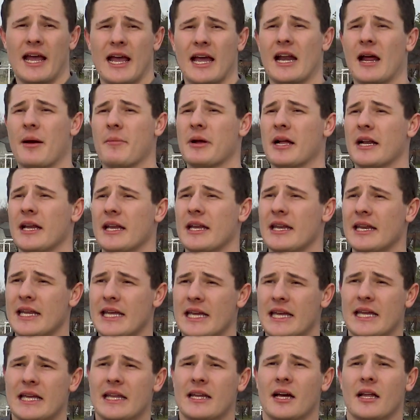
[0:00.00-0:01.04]
and I'm going to
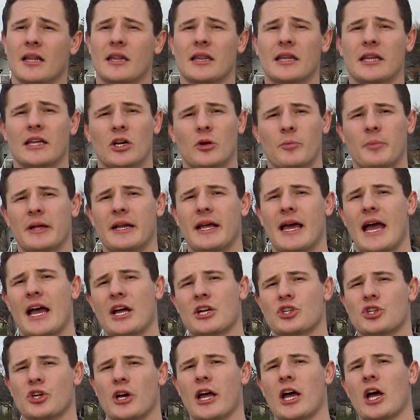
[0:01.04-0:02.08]
need a little bit of
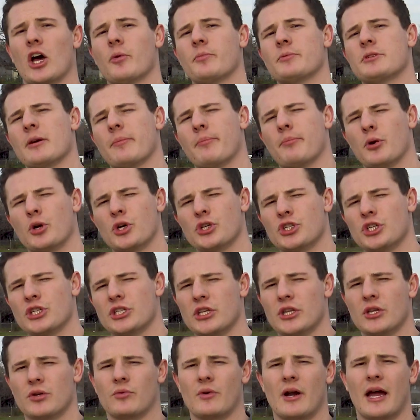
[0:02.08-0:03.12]
extra help to push it
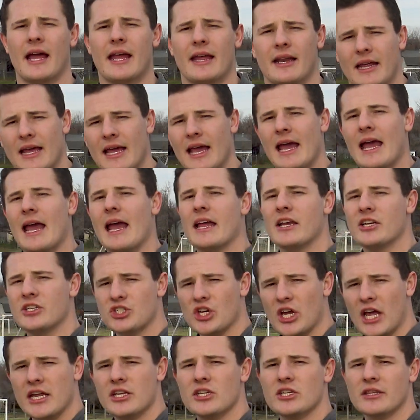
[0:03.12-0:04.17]
to the right, and
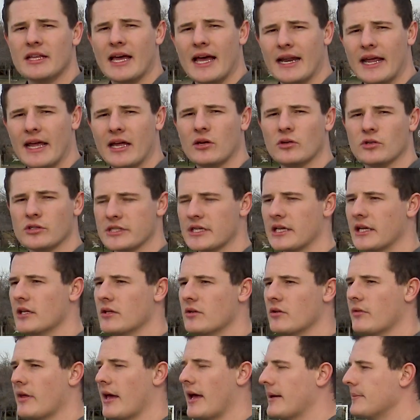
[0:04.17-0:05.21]
changing that angle is going
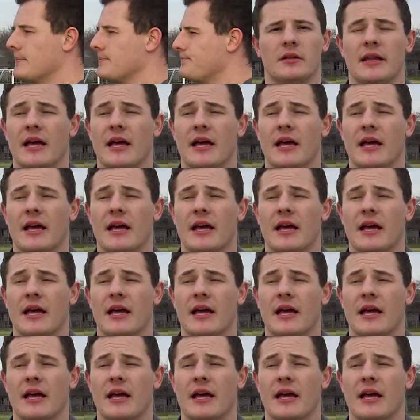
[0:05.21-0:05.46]
to do that.